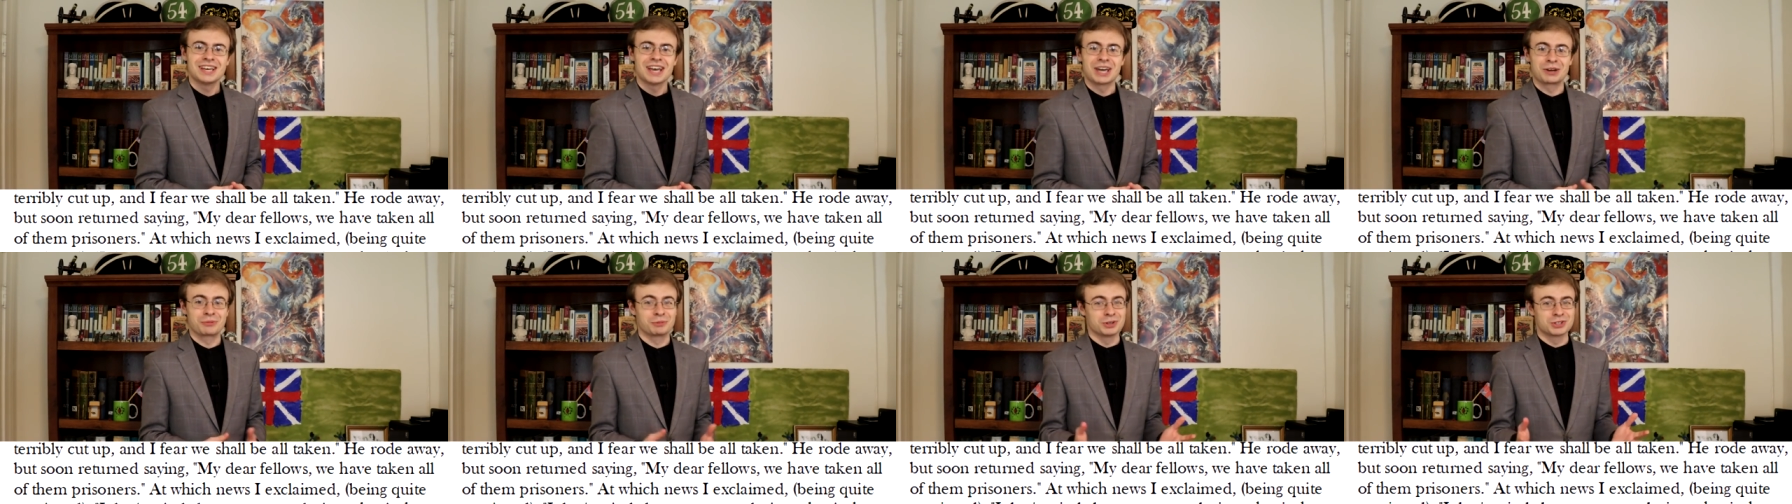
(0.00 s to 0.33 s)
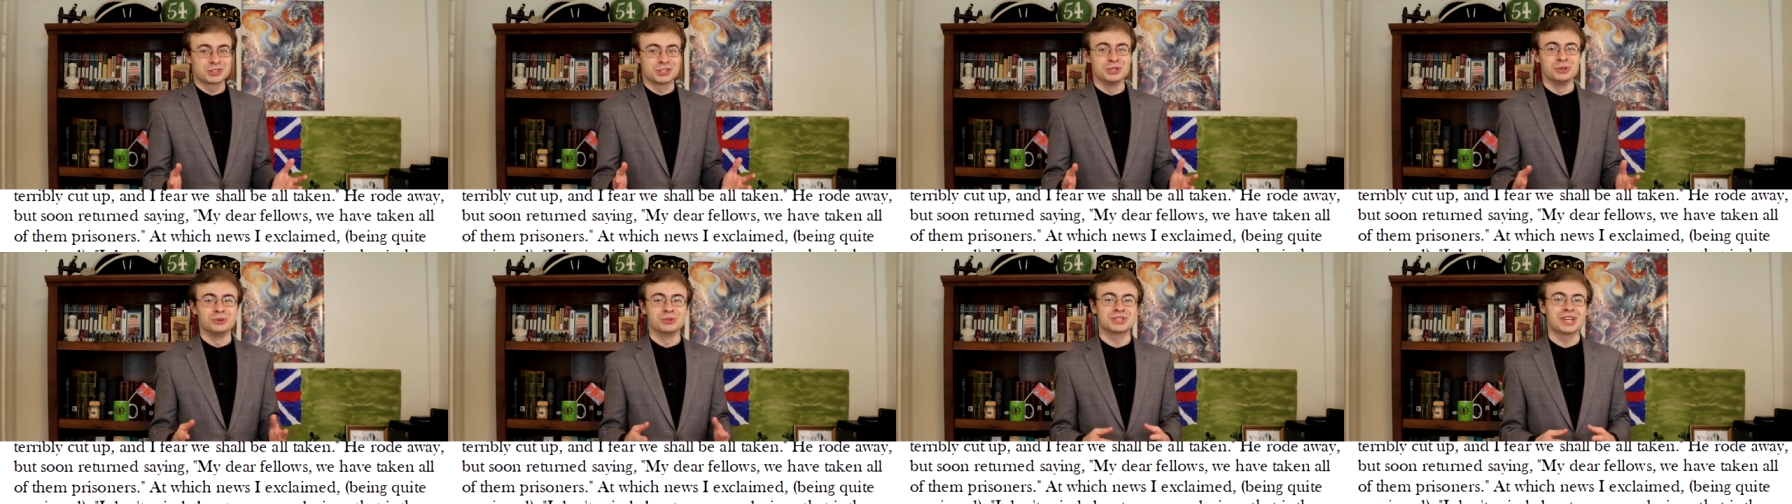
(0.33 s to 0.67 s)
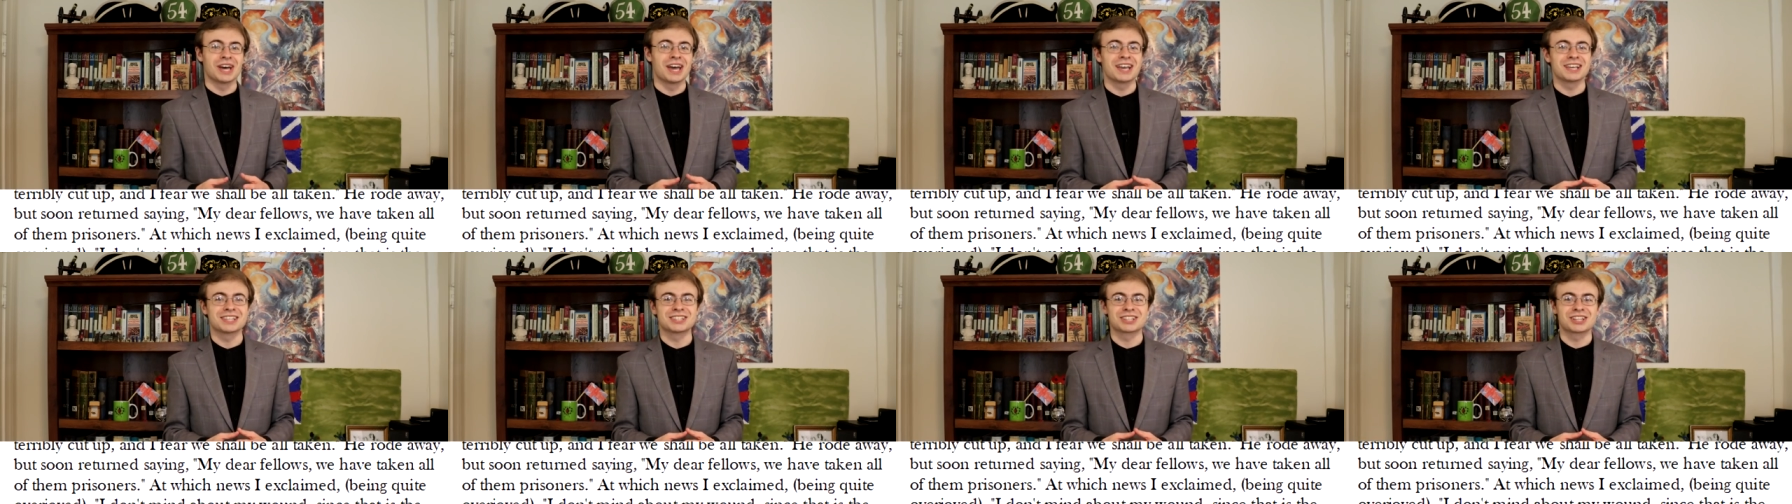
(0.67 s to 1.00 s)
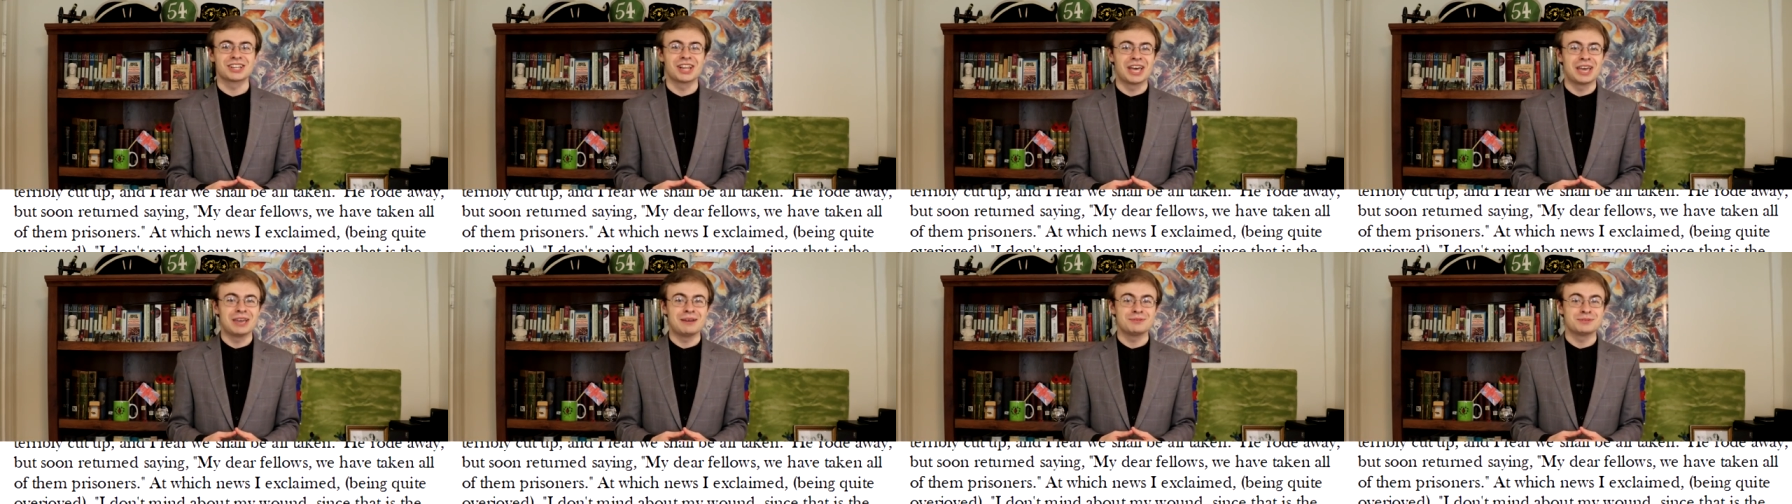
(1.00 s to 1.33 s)
At which news I
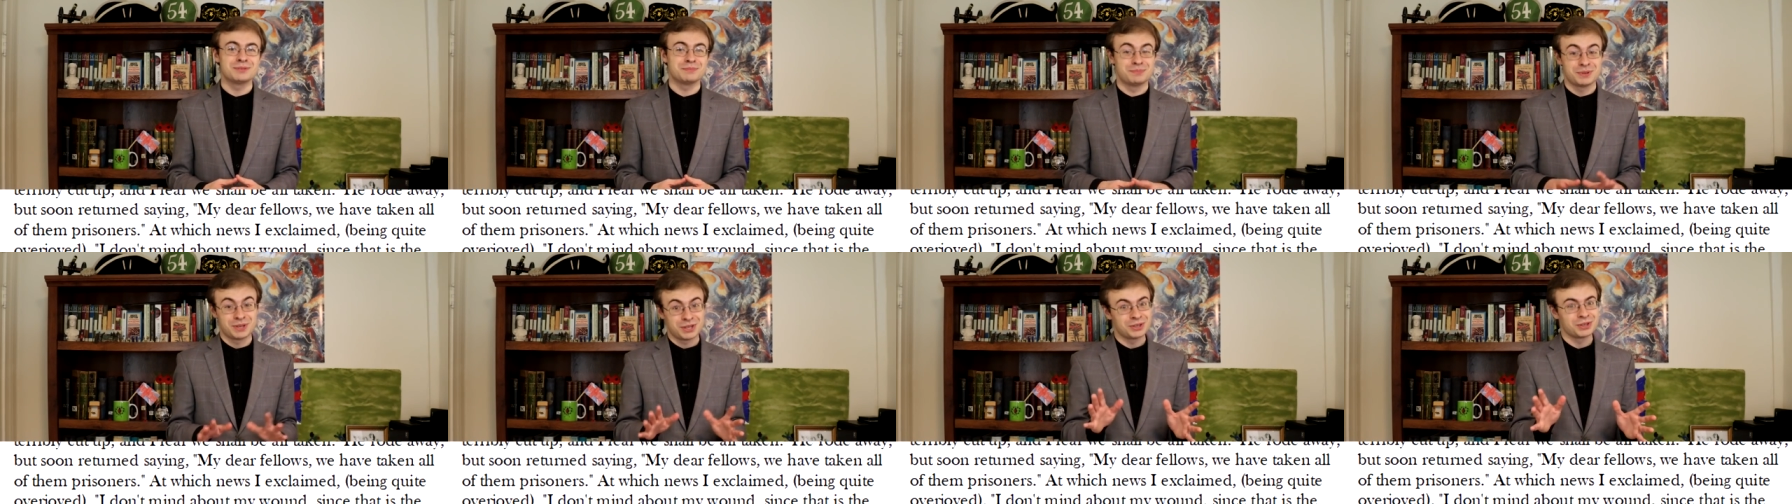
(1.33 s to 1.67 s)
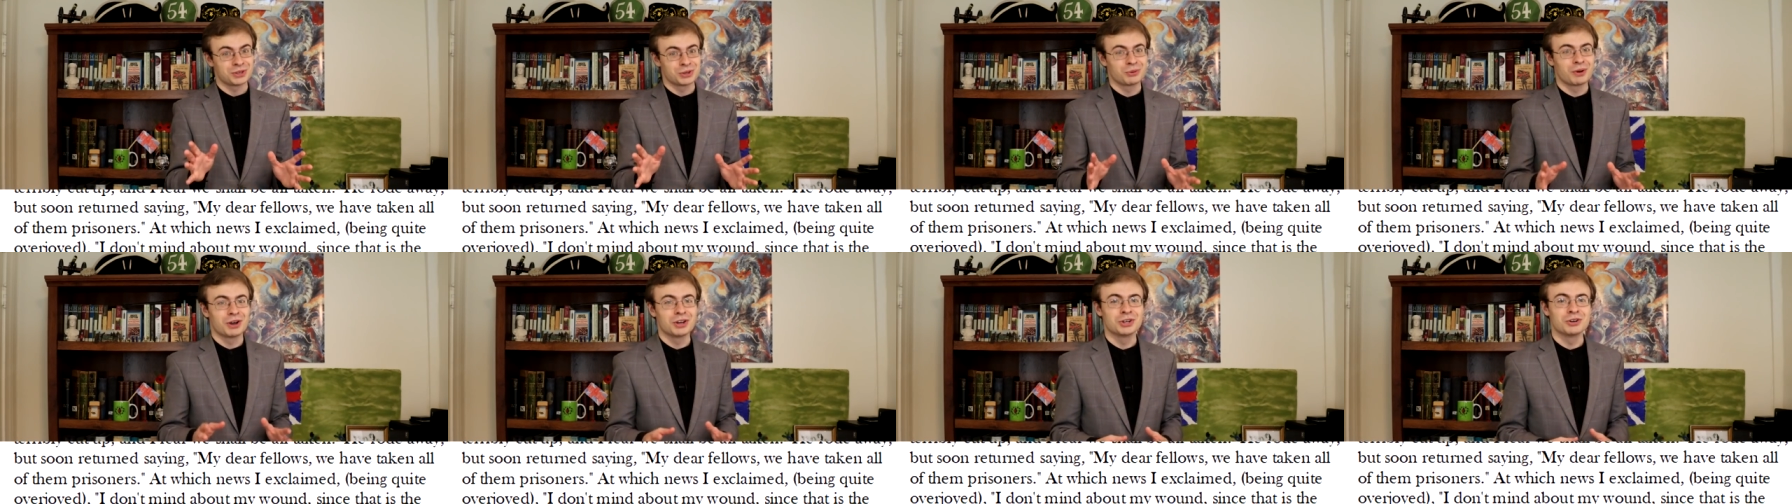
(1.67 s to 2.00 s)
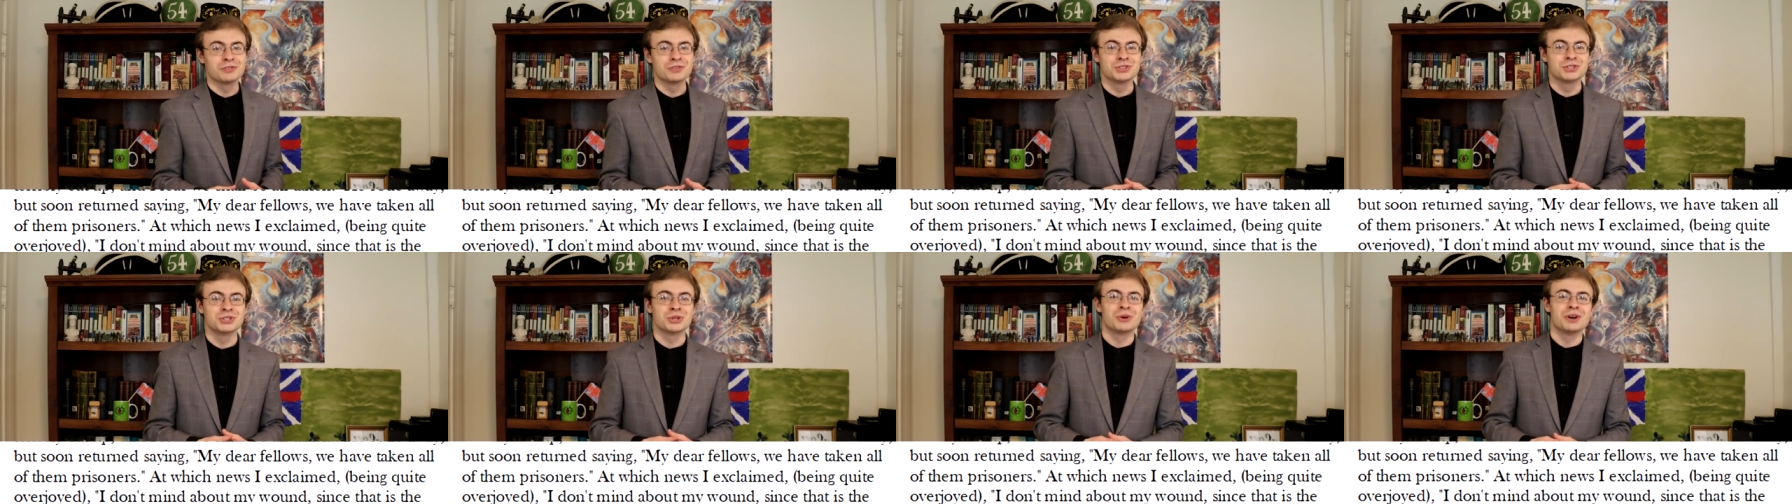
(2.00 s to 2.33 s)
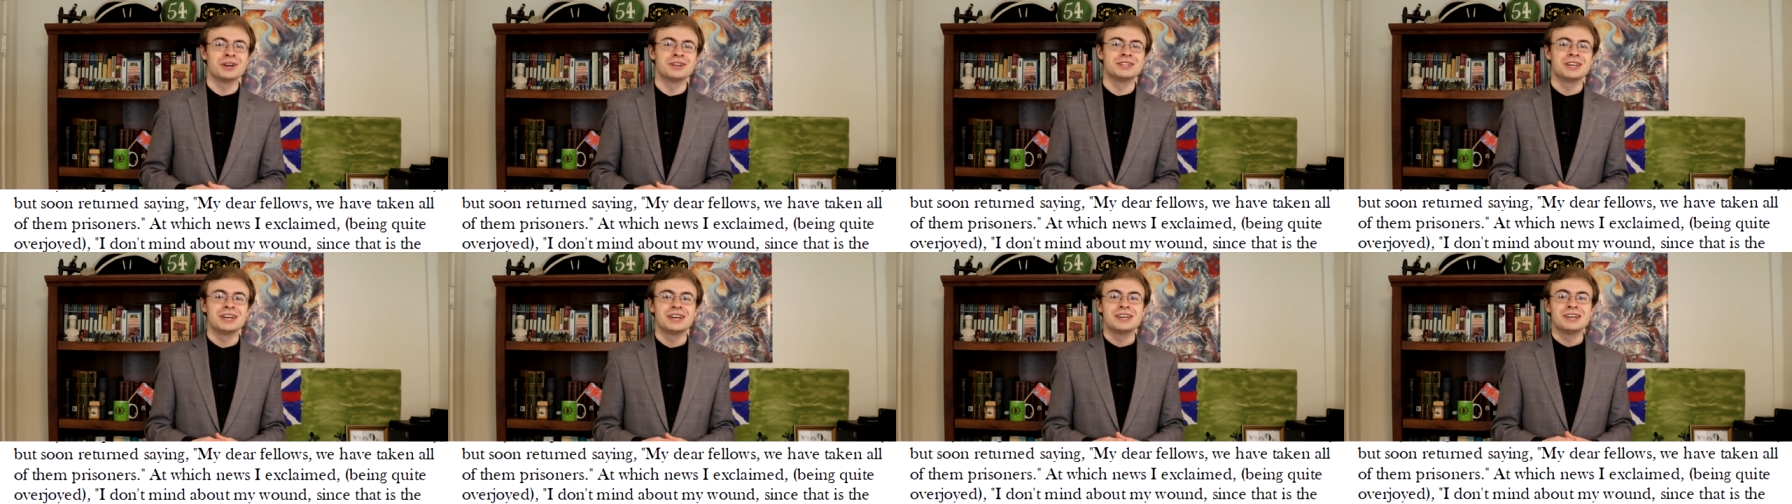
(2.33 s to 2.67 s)
exclaimed, being quite
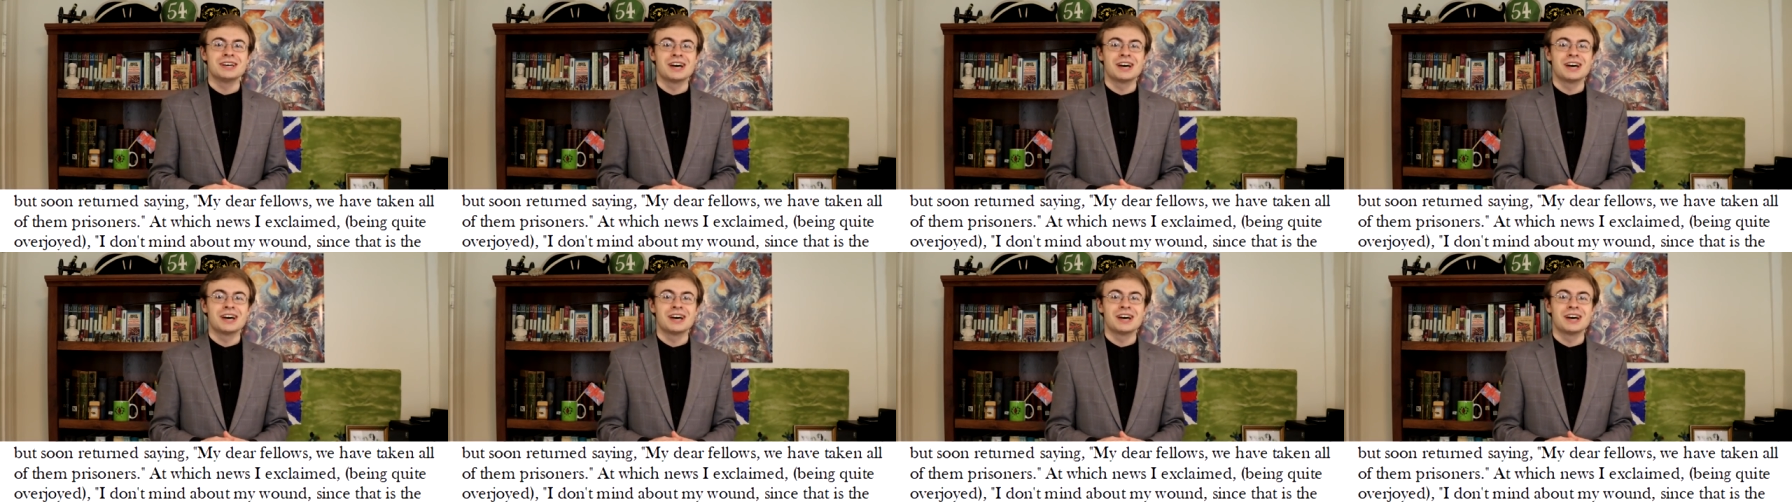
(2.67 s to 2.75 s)
overjoyed,